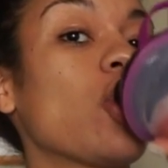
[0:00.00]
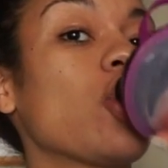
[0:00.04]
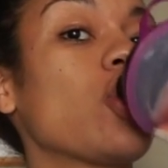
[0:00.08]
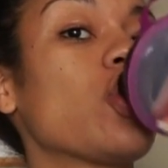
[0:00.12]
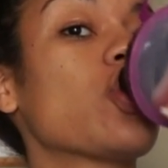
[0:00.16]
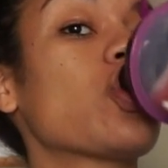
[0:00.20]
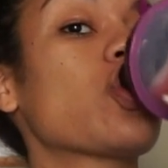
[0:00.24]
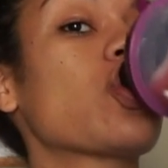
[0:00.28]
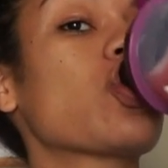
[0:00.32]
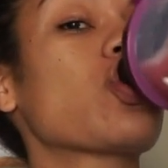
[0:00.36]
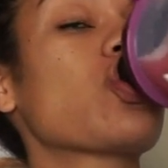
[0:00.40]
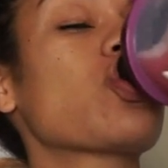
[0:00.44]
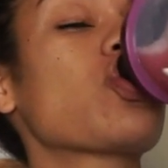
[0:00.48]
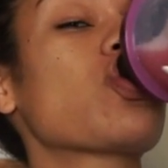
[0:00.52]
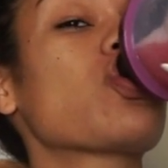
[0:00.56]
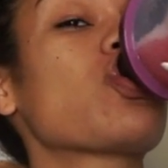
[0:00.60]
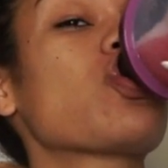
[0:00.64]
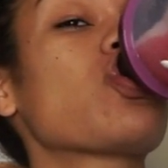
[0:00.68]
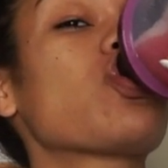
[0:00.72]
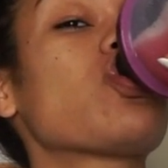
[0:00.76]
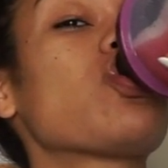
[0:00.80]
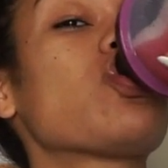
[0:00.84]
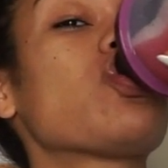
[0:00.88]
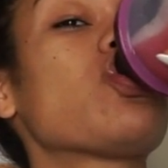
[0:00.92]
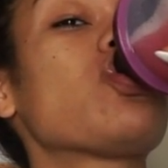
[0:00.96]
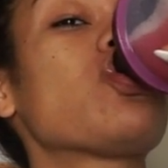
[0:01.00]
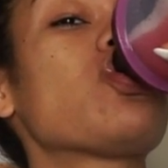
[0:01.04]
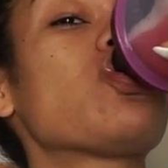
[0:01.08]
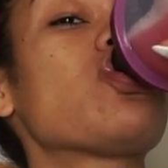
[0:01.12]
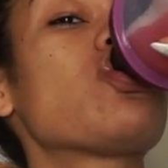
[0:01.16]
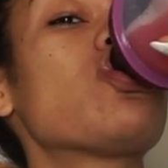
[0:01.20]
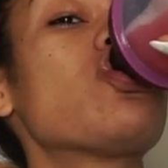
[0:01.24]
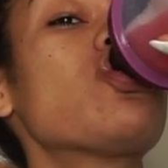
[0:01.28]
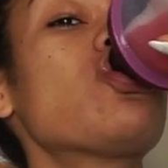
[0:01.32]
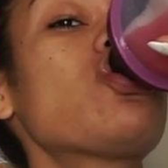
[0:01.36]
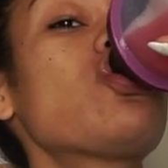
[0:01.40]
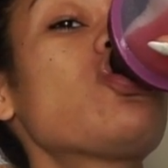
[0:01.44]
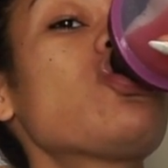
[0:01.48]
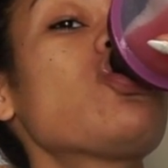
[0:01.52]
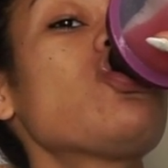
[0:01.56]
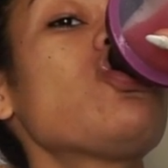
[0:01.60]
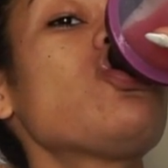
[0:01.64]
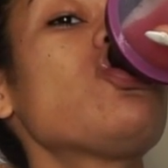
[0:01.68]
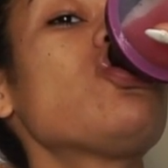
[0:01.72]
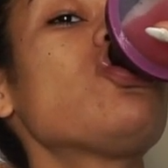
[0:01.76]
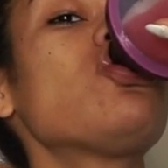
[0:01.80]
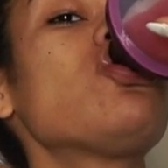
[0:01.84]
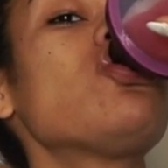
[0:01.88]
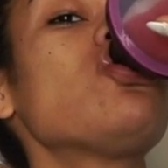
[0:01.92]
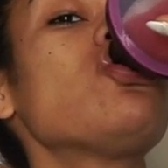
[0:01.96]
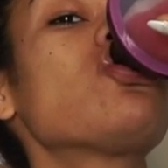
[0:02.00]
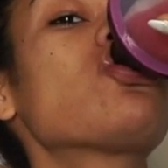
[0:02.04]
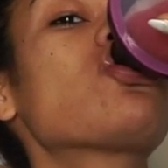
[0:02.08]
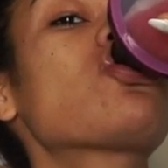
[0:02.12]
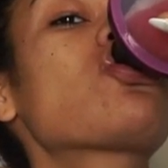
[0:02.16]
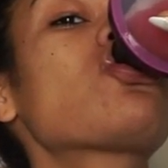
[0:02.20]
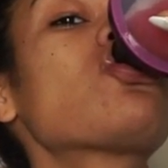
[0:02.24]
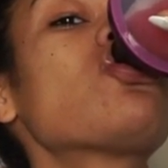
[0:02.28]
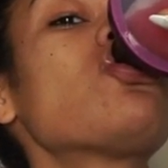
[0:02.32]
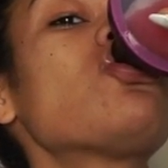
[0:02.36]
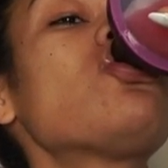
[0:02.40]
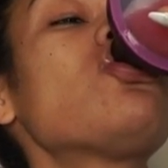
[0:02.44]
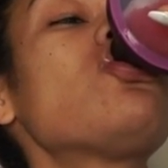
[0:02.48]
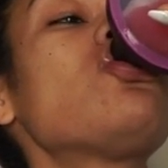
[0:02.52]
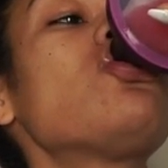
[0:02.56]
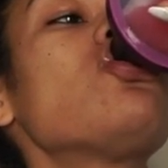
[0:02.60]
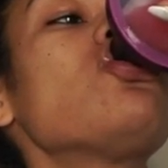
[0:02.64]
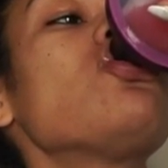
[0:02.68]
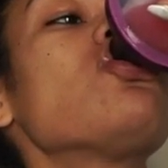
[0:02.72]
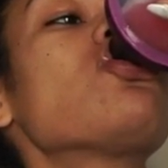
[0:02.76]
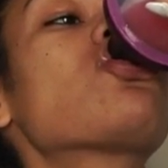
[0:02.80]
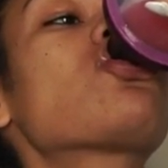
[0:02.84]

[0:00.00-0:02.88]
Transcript: Nobody speaks.